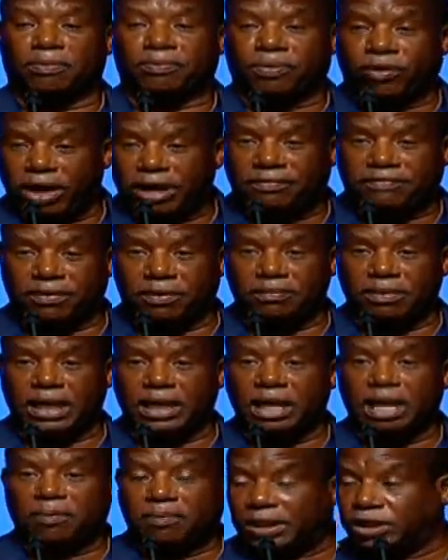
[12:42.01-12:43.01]
pray for
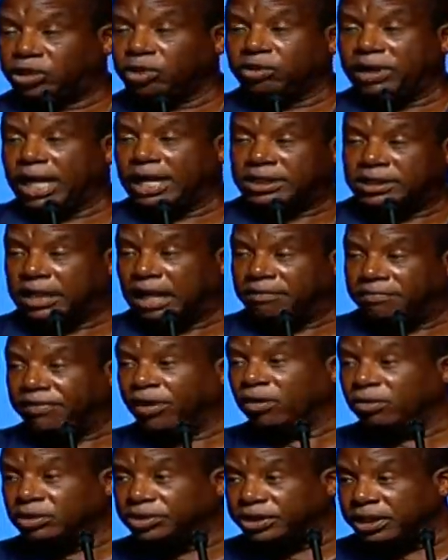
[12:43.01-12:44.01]
me, but you can't say
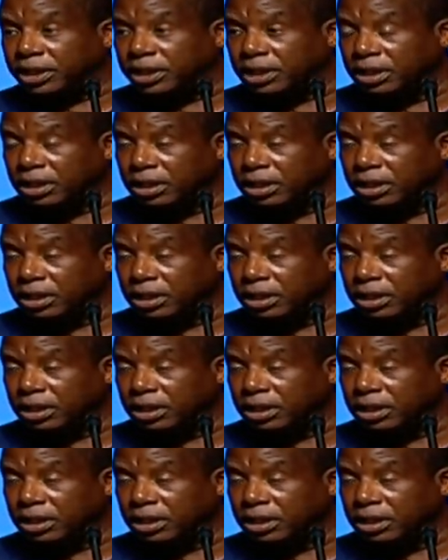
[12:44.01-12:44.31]
virgin.